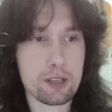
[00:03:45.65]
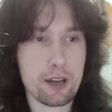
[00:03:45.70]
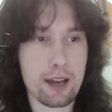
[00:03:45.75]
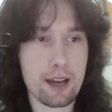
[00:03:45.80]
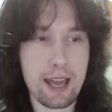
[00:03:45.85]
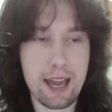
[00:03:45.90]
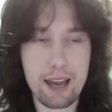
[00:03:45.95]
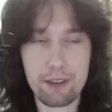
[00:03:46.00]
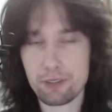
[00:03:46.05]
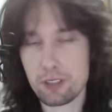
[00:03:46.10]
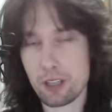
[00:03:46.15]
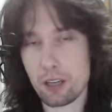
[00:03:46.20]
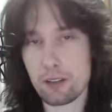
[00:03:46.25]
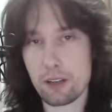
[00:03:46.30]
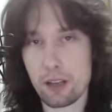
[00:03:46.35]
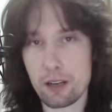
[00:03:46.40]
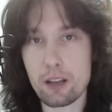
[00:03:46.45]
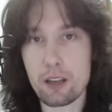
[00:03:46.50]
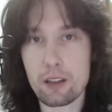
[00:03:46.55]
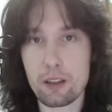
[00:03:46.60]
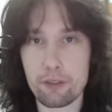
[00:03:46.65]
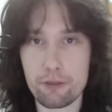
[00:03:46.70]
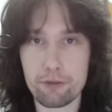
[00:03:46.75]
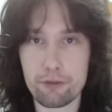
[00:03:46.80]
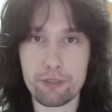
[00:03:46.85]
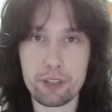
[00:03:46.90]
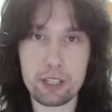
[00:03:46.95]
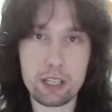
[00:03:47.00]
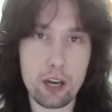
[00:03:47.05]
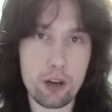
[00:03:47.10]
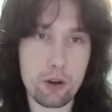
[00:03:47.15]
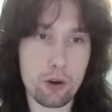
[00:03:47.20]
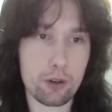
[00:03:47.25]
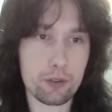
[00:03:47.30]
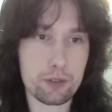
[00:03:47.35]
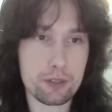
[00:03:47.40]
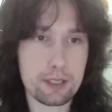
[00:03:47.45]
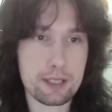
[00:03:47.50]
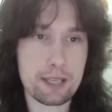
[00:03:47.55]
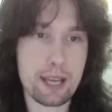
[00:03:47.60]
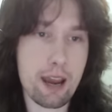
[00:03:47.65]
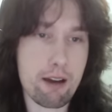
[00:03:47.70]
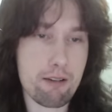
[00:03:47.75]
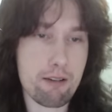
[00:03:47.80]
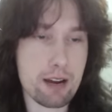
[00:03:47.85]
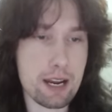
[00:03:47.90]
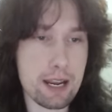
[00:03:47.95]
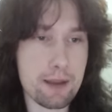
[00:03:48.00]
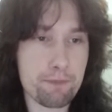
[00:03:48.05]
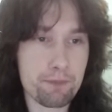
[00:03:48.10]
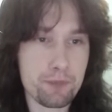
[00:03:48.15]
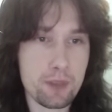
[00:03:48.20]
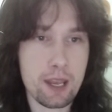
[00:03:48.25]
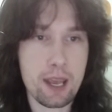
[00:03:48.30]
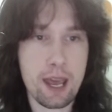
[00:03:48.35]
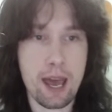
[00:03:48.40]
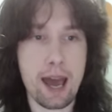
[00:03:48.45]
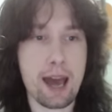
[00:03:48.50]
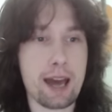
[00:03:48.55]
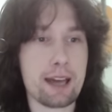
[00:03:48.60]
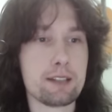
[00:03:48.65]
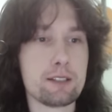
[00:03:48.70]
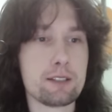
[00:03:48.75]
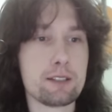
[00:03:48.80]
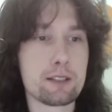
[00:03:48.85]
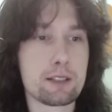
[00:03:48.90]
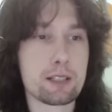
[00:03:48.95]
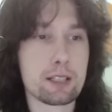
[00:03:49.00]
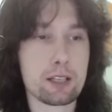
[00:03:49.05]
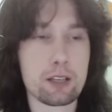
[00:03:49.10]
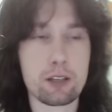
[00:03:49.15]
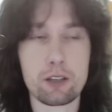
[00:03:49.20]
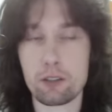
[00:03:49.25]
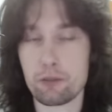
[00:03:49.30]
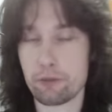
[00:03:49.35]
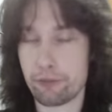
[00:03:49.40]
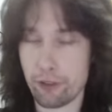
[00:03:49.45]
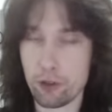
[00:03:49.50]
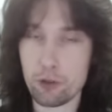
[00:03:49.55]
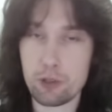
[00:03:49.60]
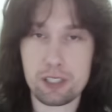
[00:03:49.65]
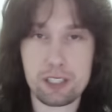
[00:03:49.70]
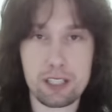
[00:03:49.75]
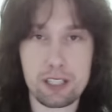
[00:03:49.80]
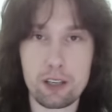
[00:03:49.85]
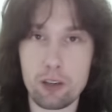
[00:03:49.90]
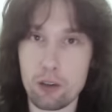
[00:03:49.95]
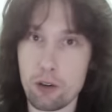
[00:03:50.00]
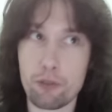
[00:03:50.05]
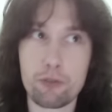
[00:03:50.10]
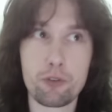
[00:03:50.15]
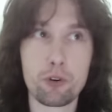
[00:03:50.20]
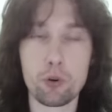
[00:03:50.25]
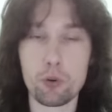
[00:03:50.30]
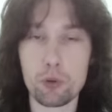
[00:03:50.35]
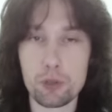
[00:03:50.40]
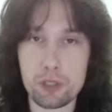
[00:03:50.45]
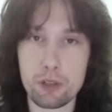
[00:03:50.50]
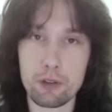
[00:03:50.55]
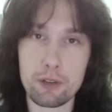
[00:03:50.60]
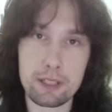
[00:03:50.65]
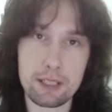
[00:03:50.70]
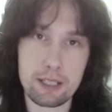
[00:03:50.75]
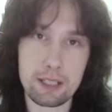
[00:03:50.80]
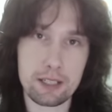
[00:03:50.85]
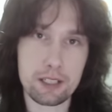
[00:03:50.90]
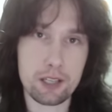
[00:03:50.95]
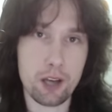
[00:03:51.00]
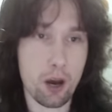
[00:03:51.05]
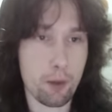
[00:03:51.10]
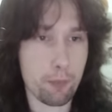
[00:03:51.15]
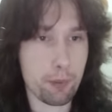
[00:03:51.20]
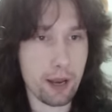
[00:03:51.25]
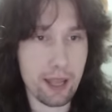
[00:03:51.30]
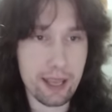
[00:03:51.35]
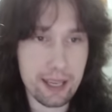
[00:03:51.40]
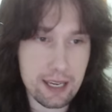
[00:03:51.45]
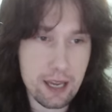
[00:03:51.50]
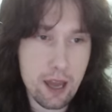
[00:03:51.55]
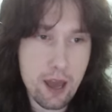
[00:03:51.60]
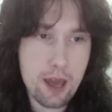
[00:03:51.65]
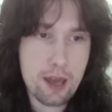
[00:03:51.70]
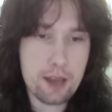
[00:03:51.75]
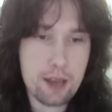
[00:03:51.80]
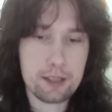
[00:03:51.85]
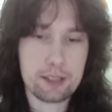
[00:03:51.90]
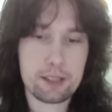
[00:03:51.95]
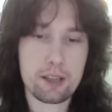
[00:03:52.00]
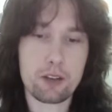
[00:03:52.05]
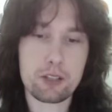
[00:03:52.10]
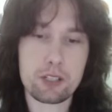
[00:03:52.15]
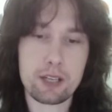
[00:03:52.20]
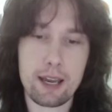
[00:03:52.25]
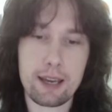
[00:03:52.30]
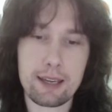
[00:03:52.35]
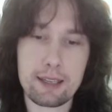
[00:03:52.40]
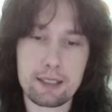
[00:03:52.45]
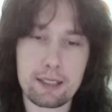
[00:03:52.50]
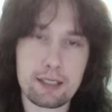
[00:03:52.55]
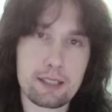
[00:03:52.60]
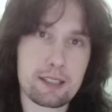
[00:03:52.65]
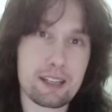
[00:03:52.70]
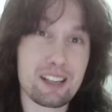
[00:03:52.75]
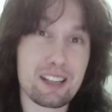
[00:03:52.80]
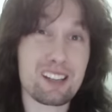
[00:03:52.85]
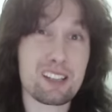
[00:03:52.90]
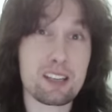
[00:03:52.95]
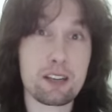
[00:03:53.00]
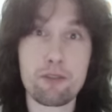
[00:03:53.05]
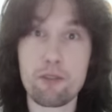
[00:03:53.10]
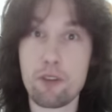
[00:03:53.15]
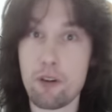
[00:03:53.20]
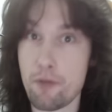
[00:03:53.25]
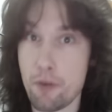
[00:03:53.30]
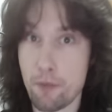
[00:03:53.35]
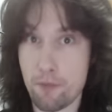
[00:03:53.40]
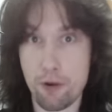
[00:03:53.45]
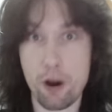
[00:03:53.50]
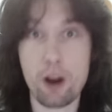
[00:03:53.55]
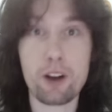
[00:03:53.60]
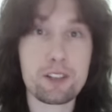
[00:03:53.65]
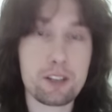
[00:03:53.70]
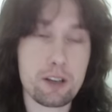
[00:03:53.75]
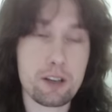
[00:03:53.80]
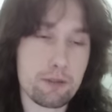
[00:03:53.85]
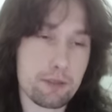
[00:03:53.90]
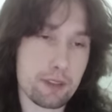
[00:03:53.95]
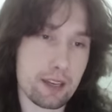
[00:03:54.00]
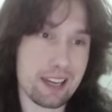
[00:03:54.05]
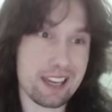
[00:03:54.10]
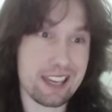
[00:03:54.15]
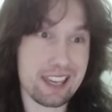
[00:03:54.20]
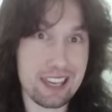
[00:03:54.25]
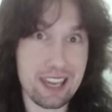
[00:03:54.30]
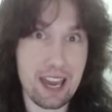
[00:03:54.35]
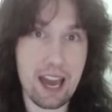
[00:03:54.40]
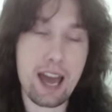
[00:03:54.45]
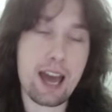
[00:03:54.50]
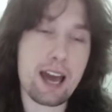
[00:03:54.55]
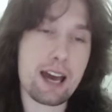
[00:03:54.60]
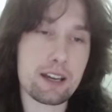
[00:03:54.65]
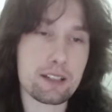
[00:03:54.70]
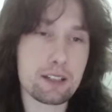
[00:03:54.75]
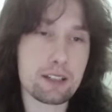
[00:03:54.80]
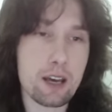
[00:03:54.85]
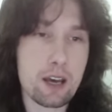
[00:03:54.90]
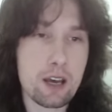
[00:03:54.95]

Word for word: I have done another video on Terry and focusing, of course, on his guitar playing, such a distinctive vibrato that he had.